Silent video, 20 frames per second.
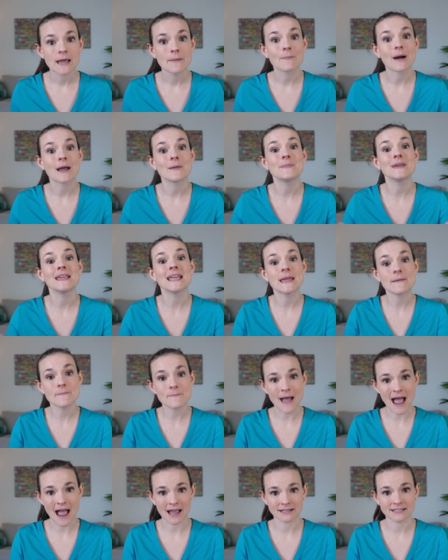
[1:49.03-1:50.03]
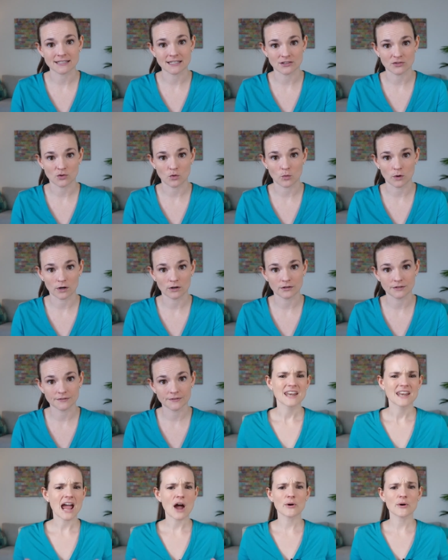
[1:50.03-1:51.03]
might be impacting the world.
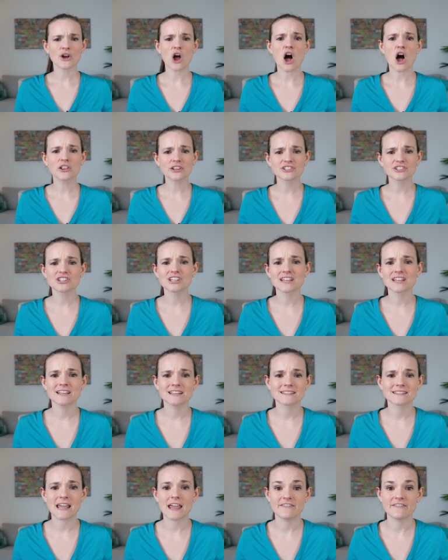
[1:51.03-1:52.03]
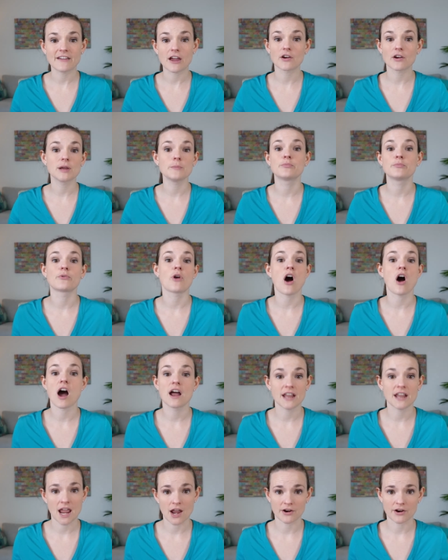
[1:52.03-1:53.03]
Now, ecology is a very
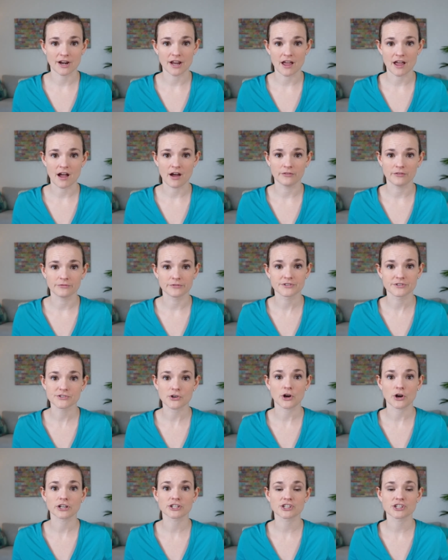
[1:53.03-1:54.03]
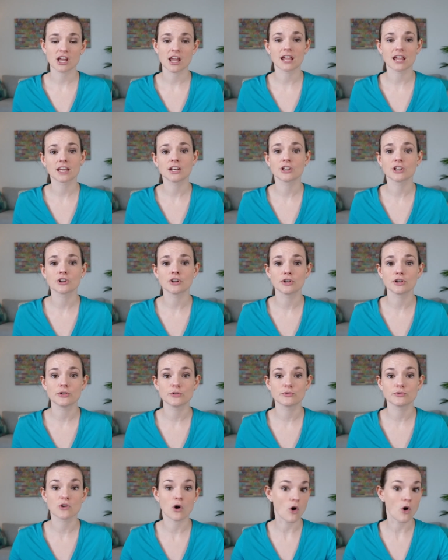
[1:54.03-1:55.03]
broad area of research. It can
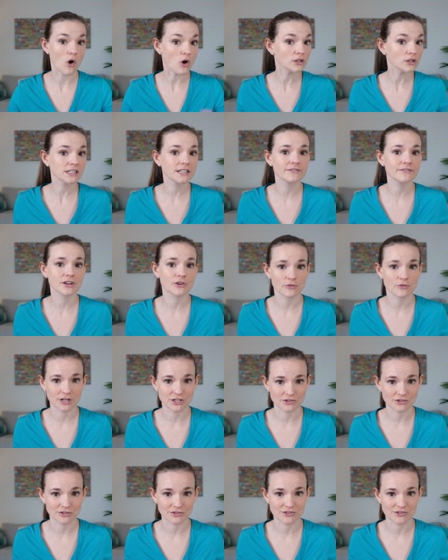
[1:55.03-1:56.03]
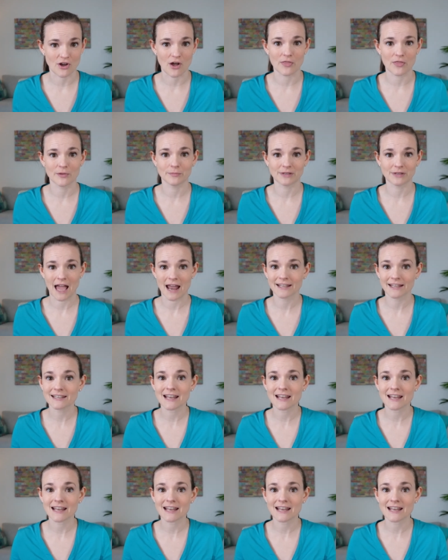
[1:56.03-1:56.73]
include all living creatures on the planet,